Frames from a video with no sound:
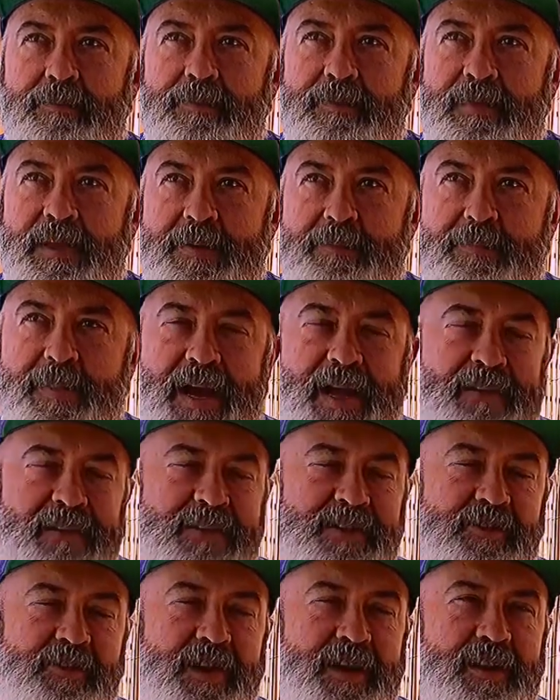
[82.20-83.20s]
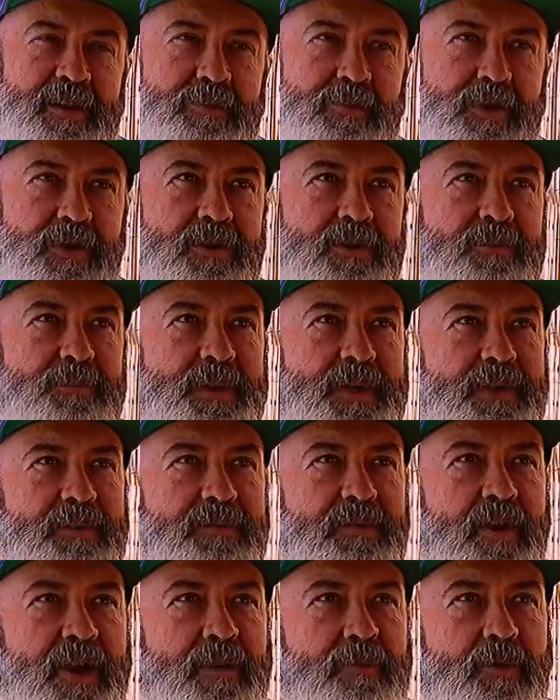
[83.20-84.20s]
then bounced around the world being a
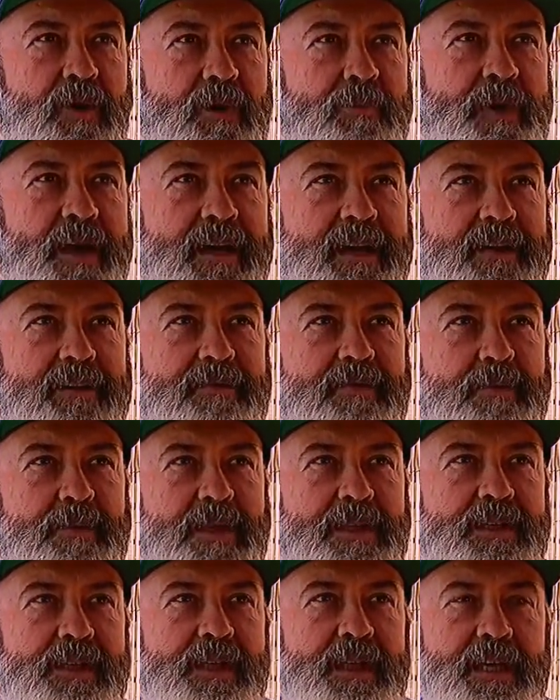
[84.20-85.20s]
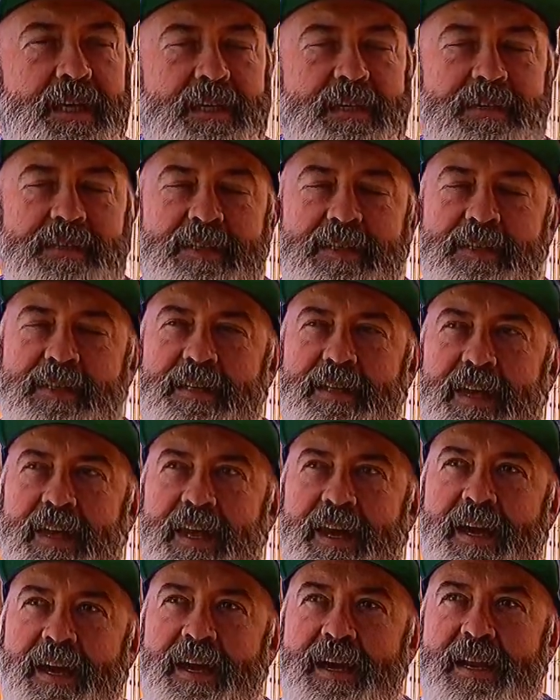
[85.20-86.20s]
flying winemaker for a bunch of years,
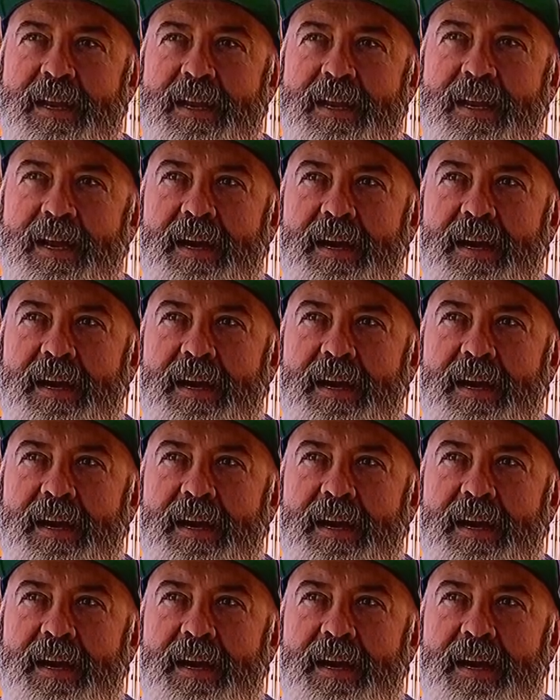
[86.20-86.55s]
and